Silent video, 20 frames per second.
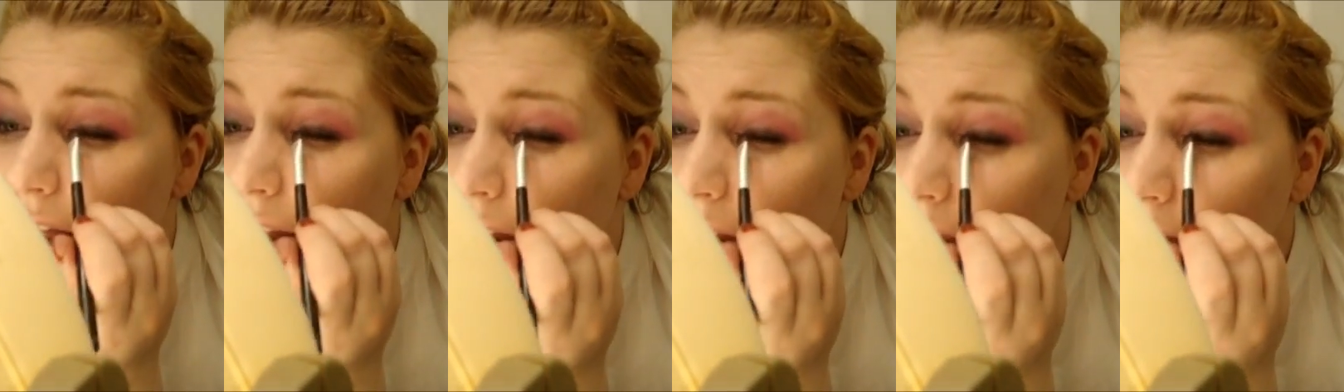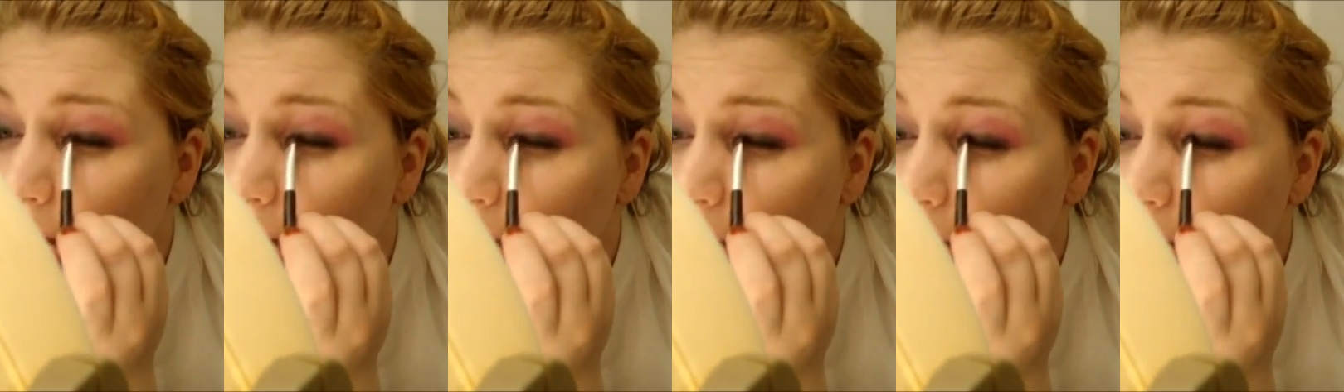And I'm
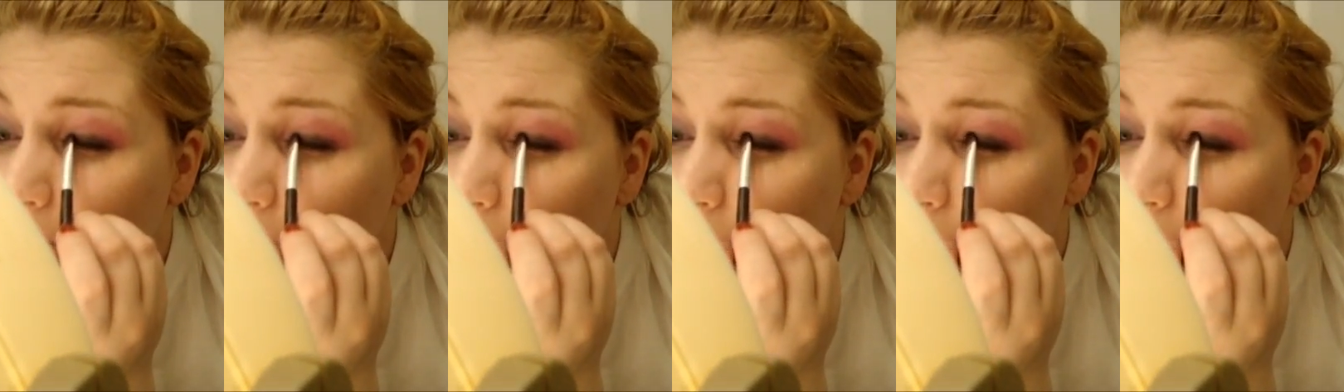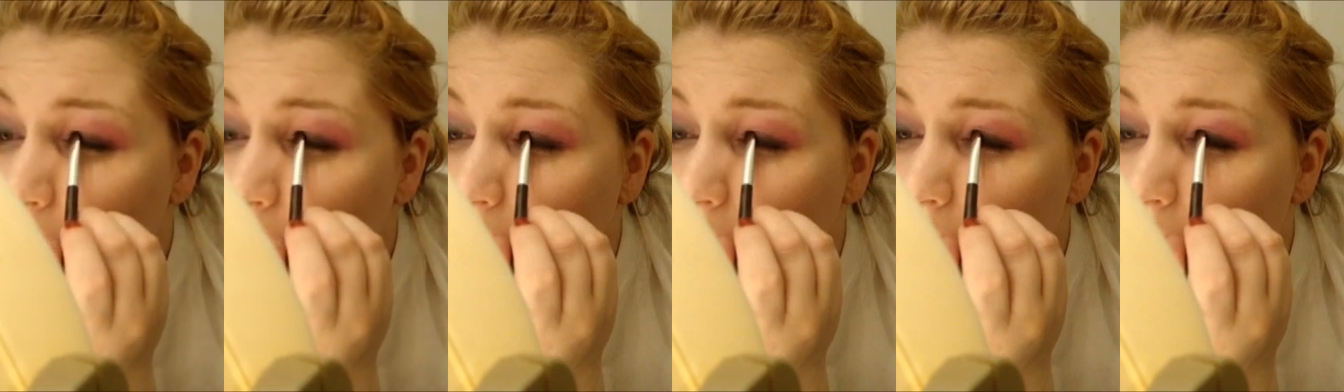going to go
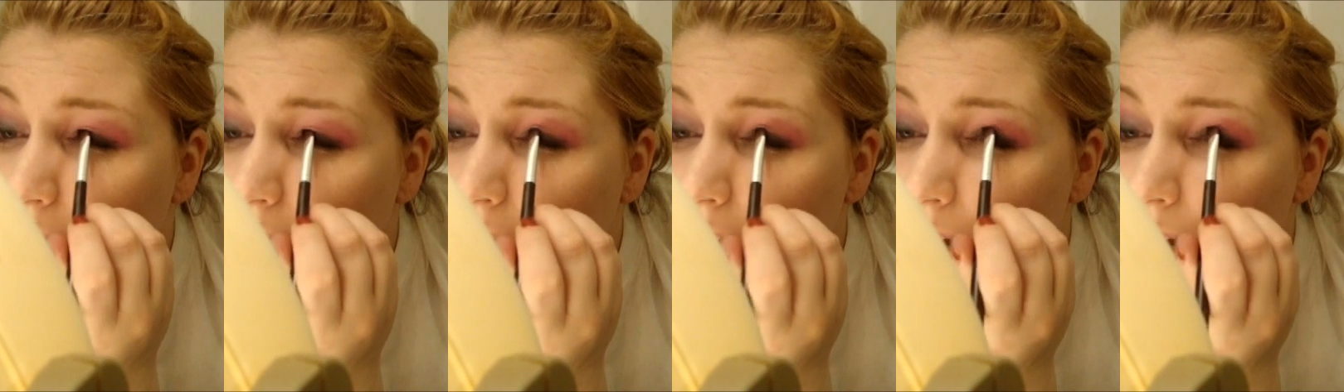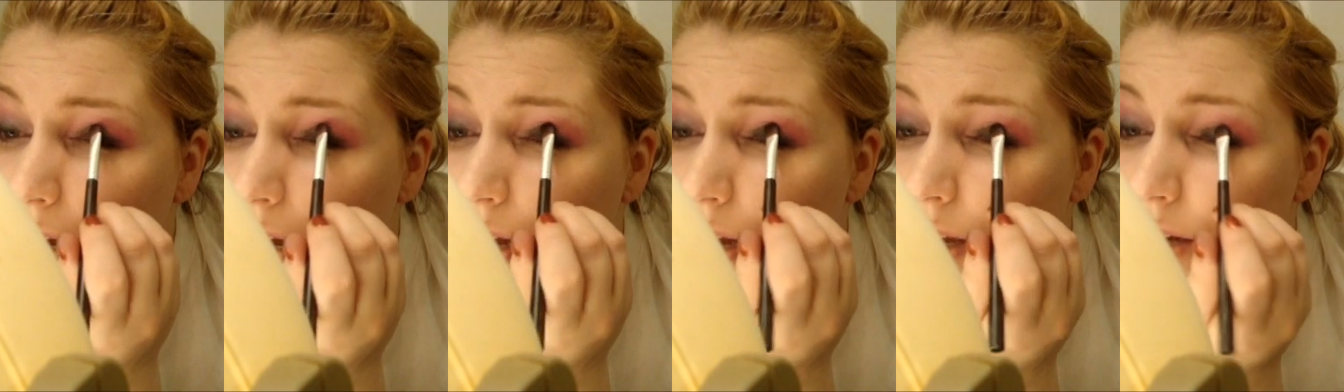
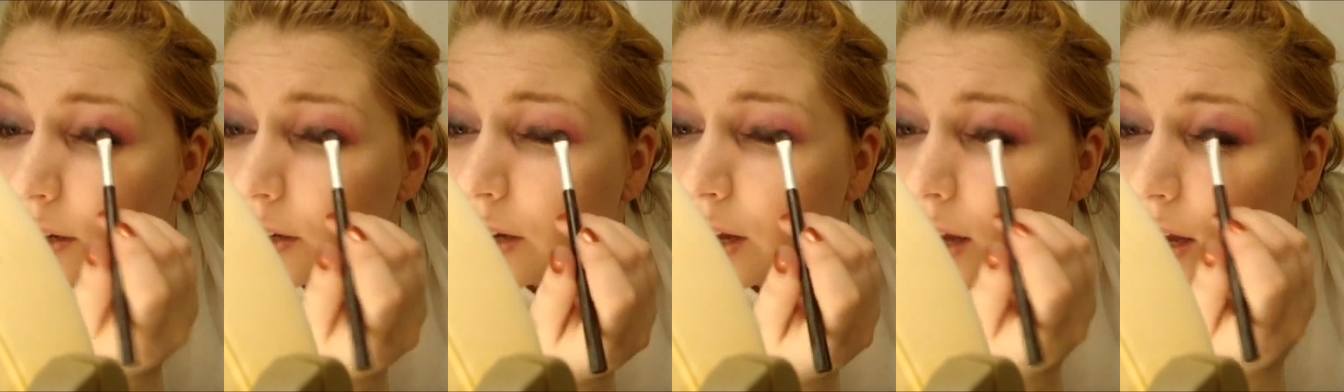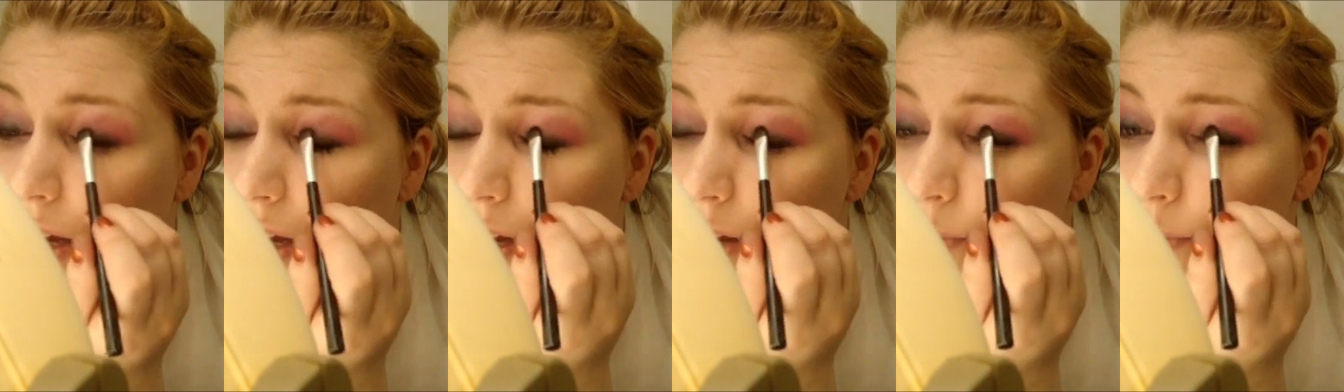on
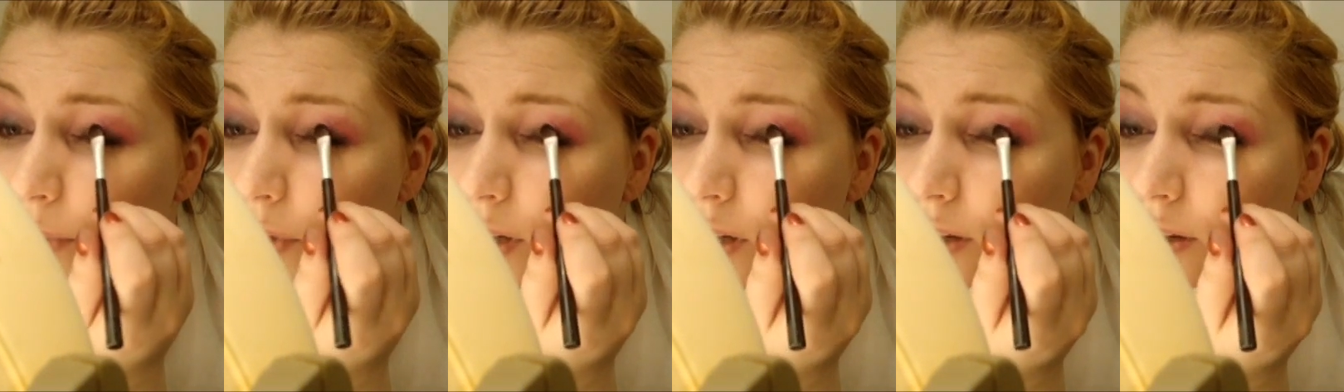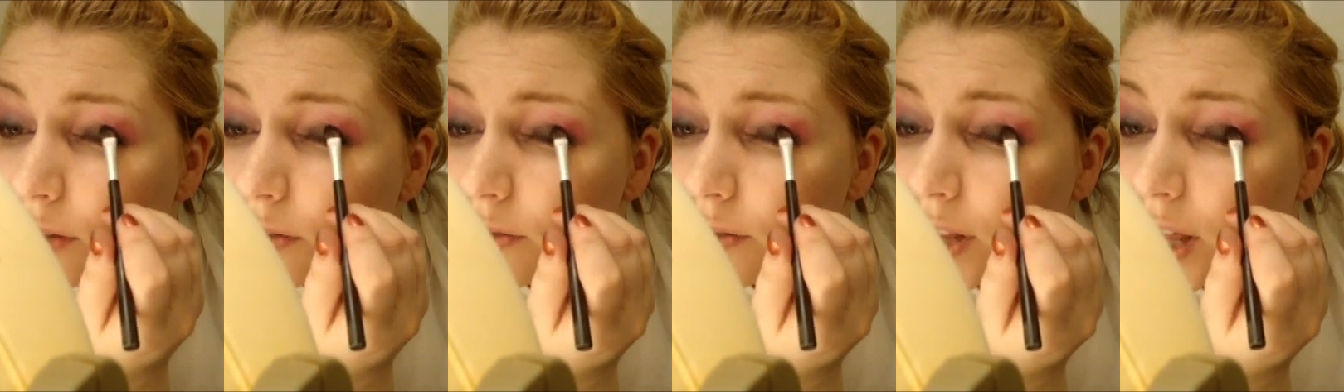top
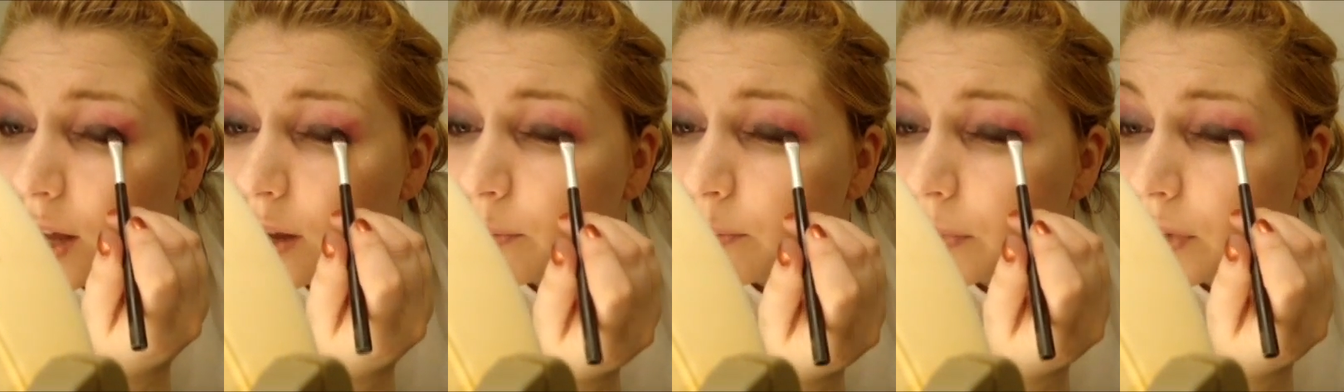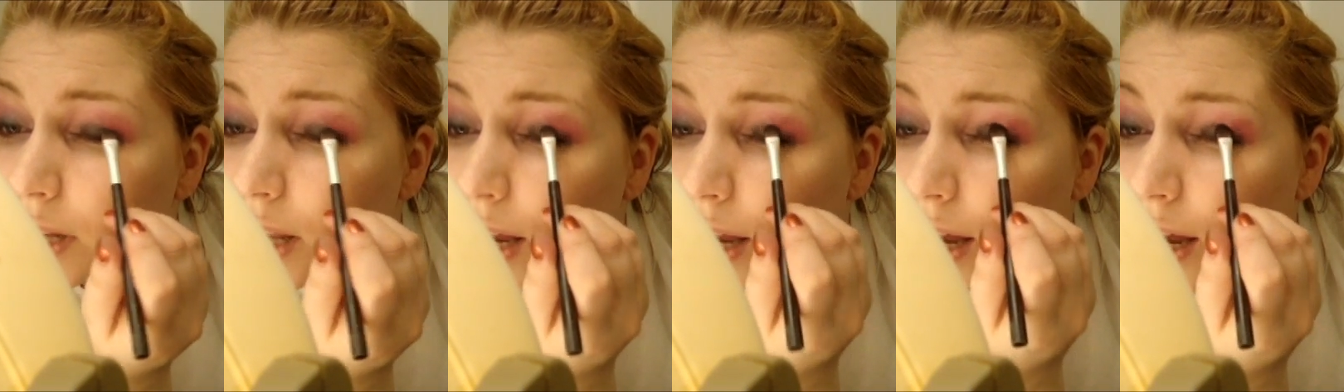of that
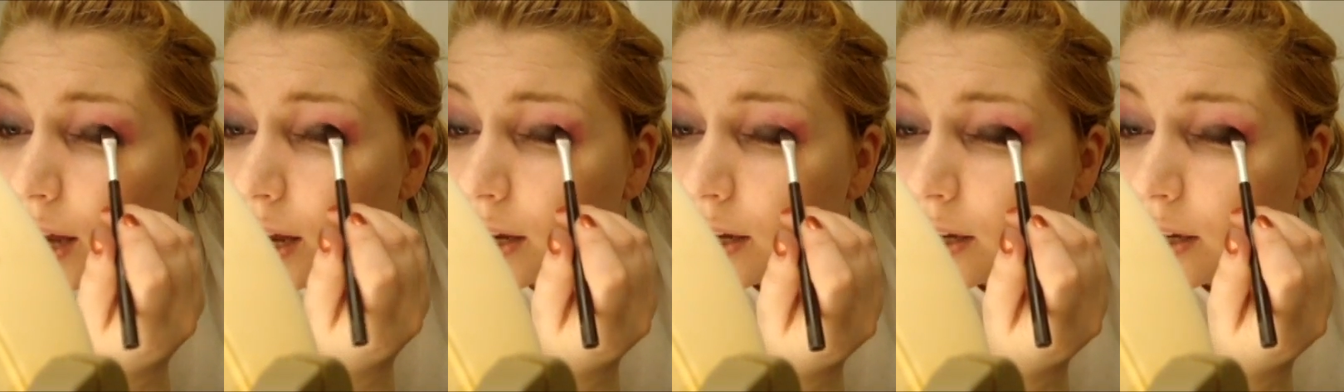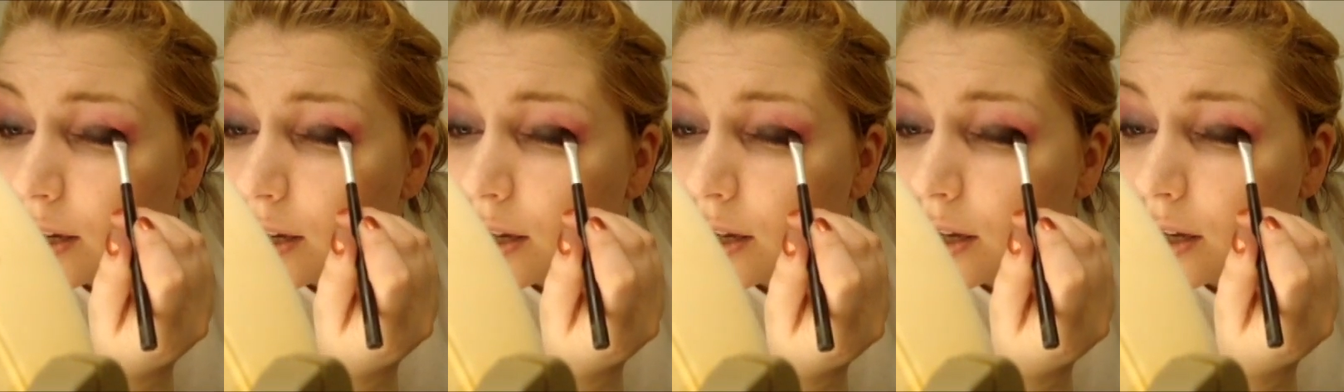black